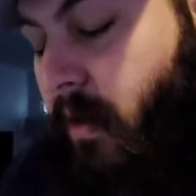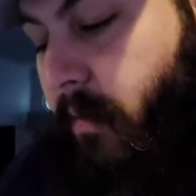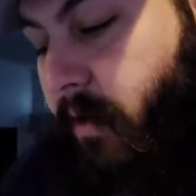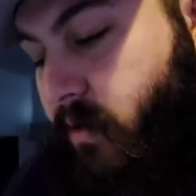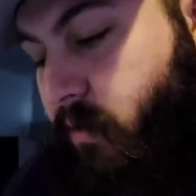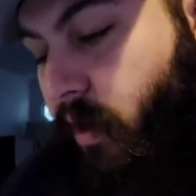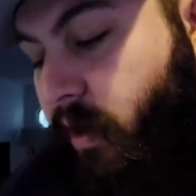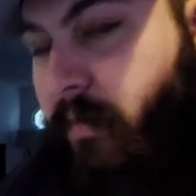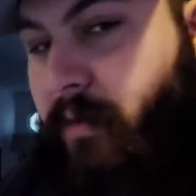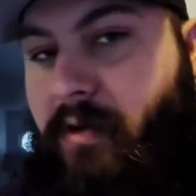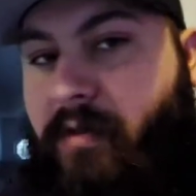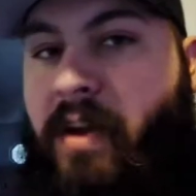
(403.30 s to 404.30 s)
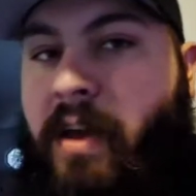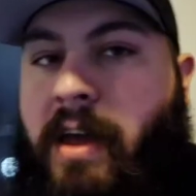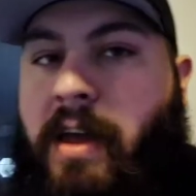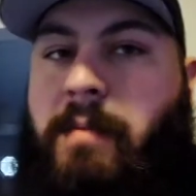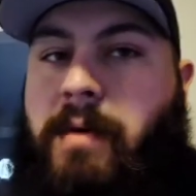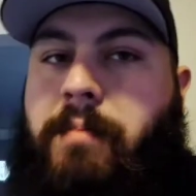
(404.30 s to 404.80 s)
But it's waterproof.
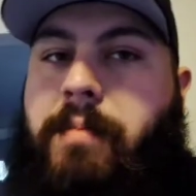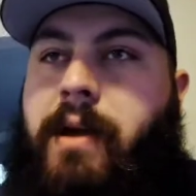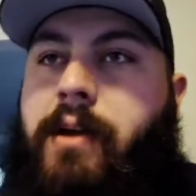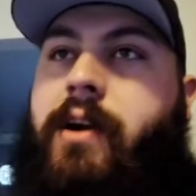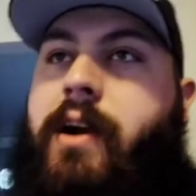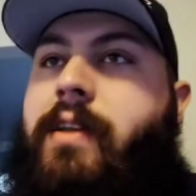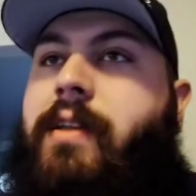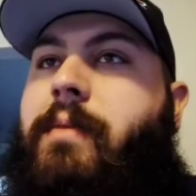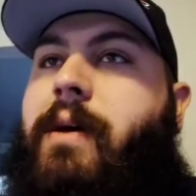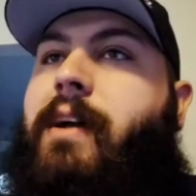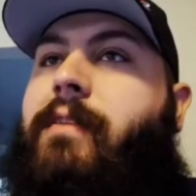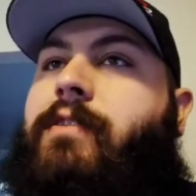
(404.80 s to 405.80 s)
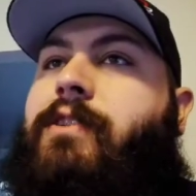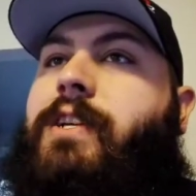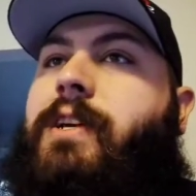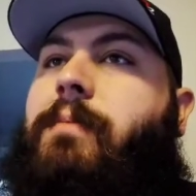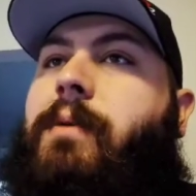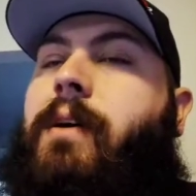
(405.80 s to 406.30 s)
It'd be great in the back of a
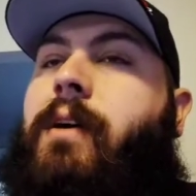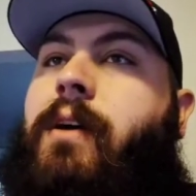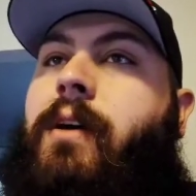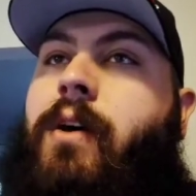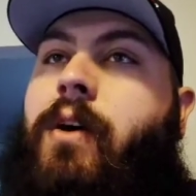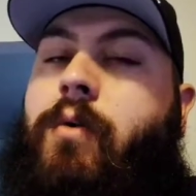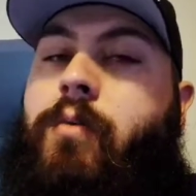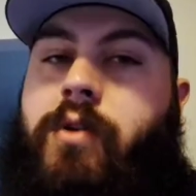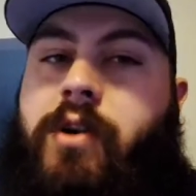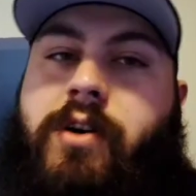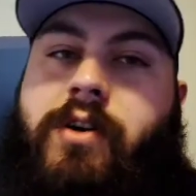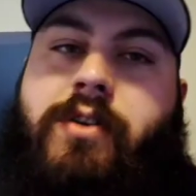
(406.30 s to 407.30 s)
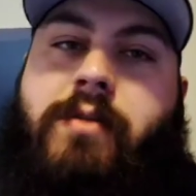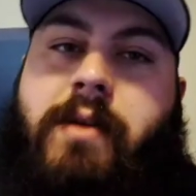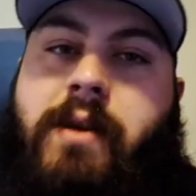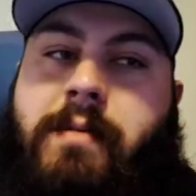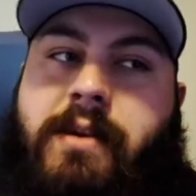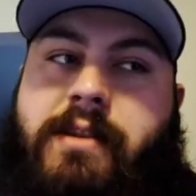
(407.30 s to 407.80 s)
Jeep where there
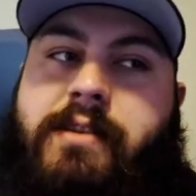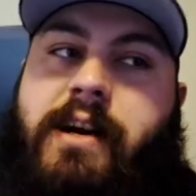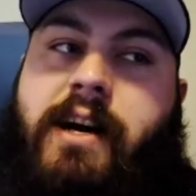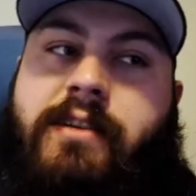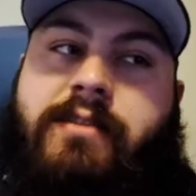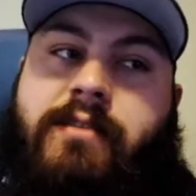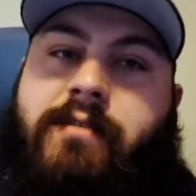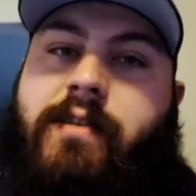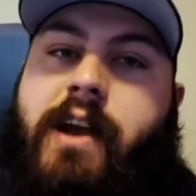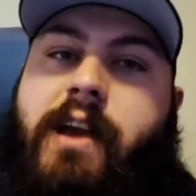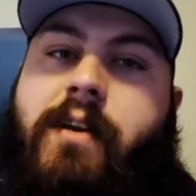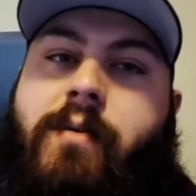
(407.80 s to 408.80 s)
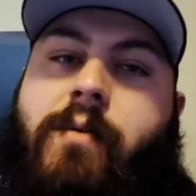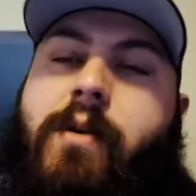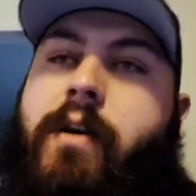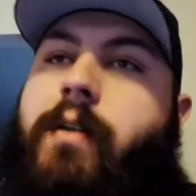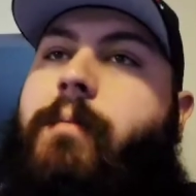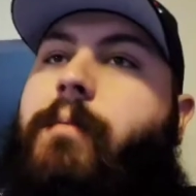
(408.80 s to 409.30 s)
may be dust or rain or
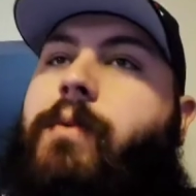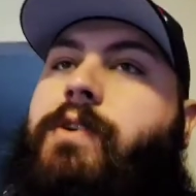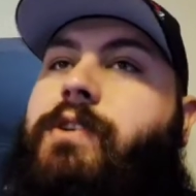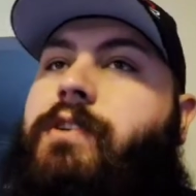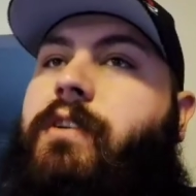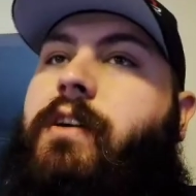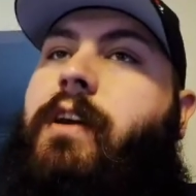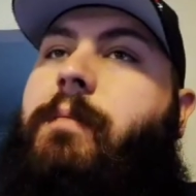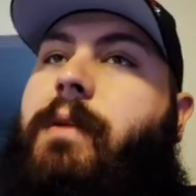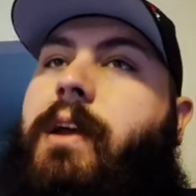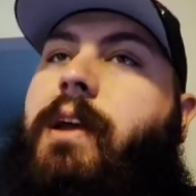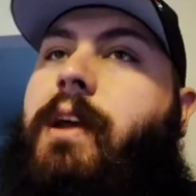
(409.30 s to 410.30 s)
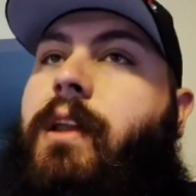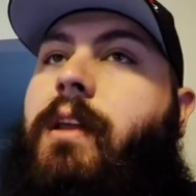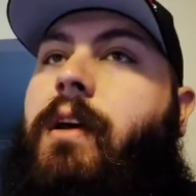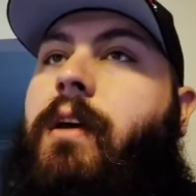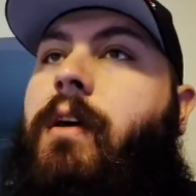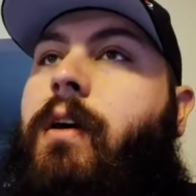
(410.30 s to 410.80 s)
water, moisture coming in.
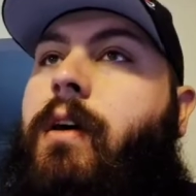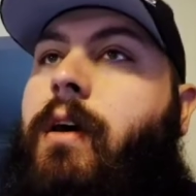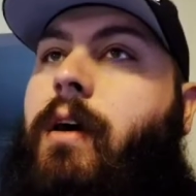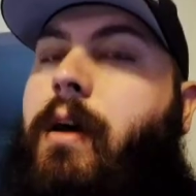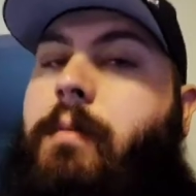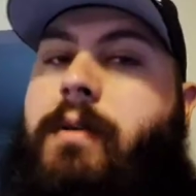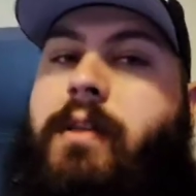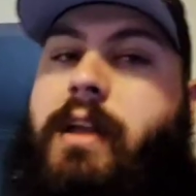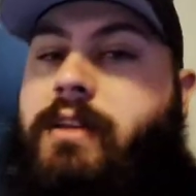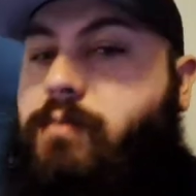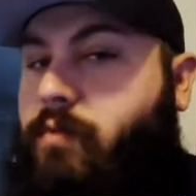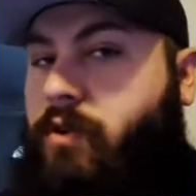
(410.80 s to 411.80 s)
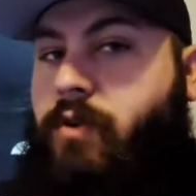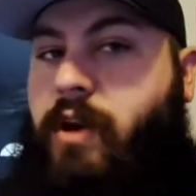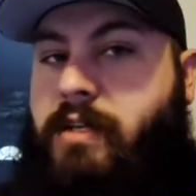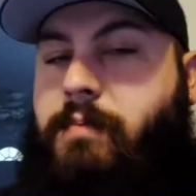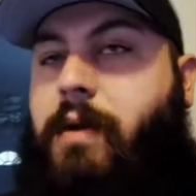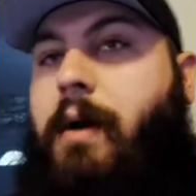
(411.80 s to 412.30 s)
I mean, that's what you
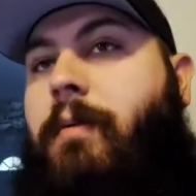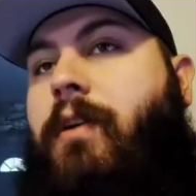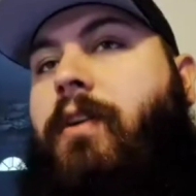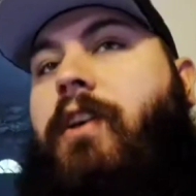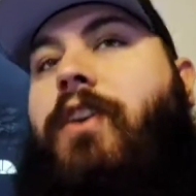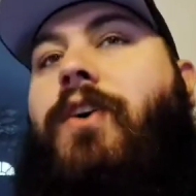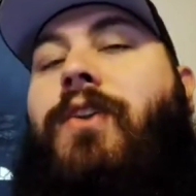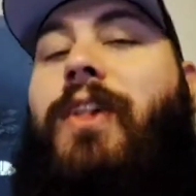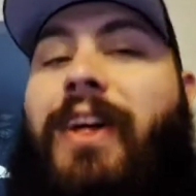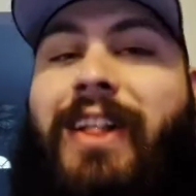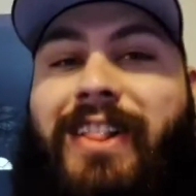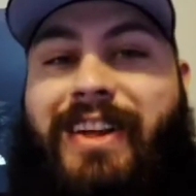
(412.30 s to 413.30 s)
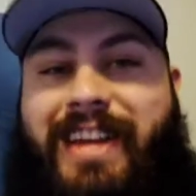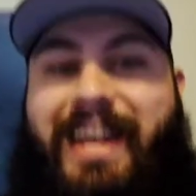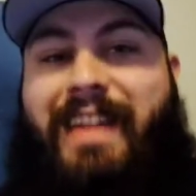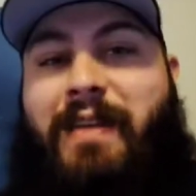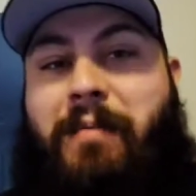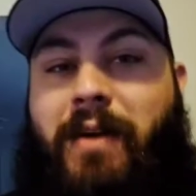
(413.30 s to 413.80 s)
guys probably already know looking
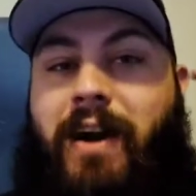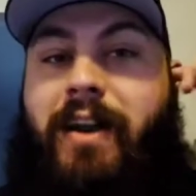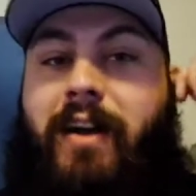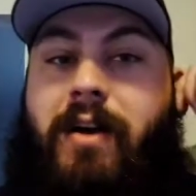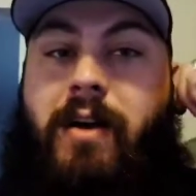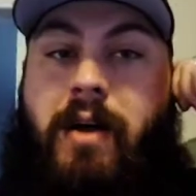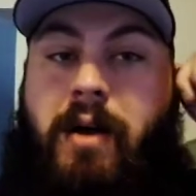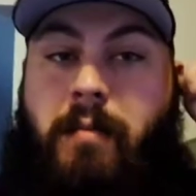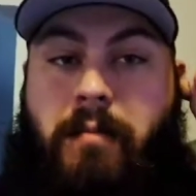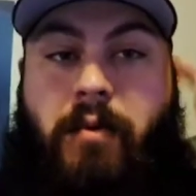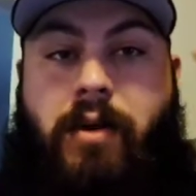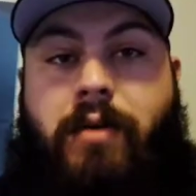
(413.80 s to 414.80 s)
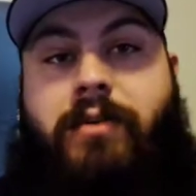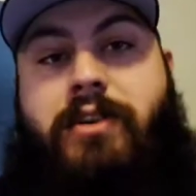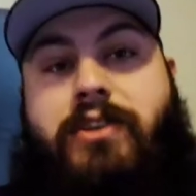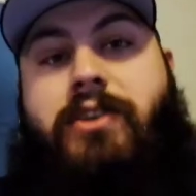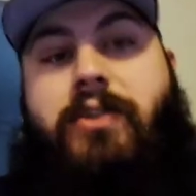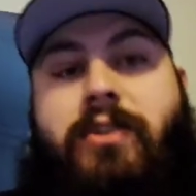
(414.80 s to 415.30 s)
at the product. But what I want to
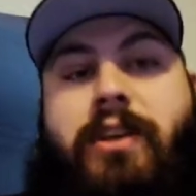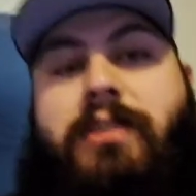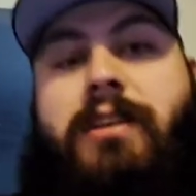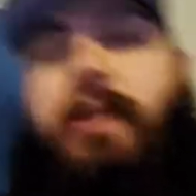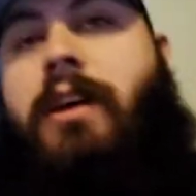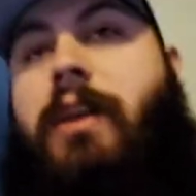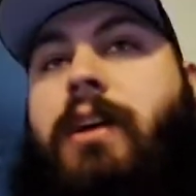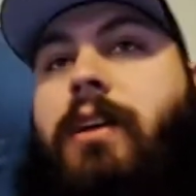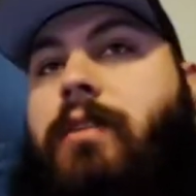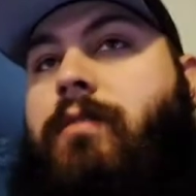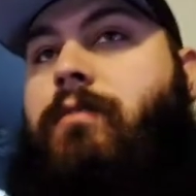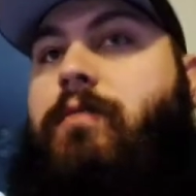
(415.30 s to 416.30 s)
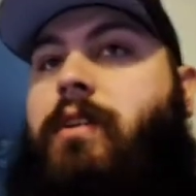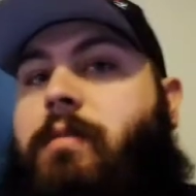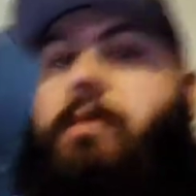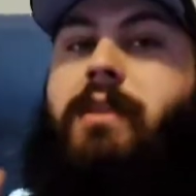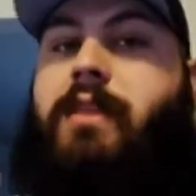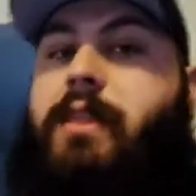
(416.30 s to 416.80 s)
show you that's going to
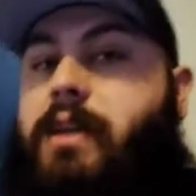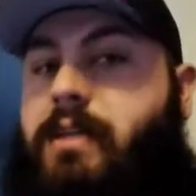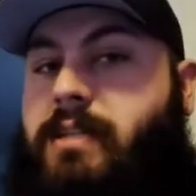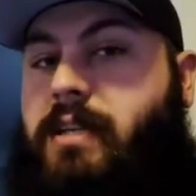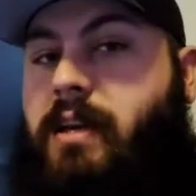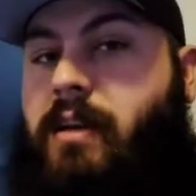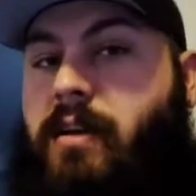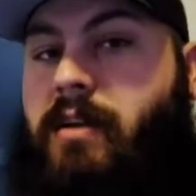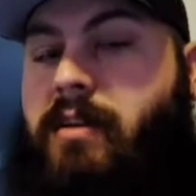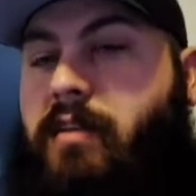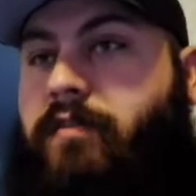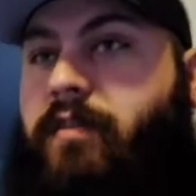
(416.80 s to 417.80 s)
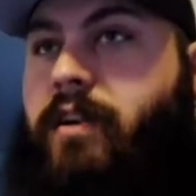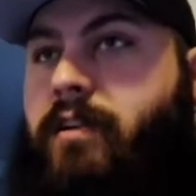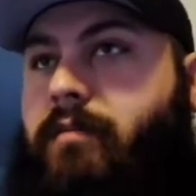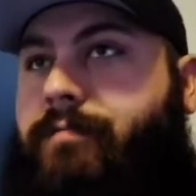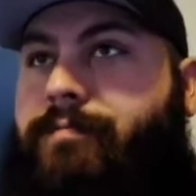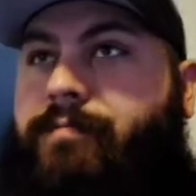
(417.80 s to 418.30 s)
make this a different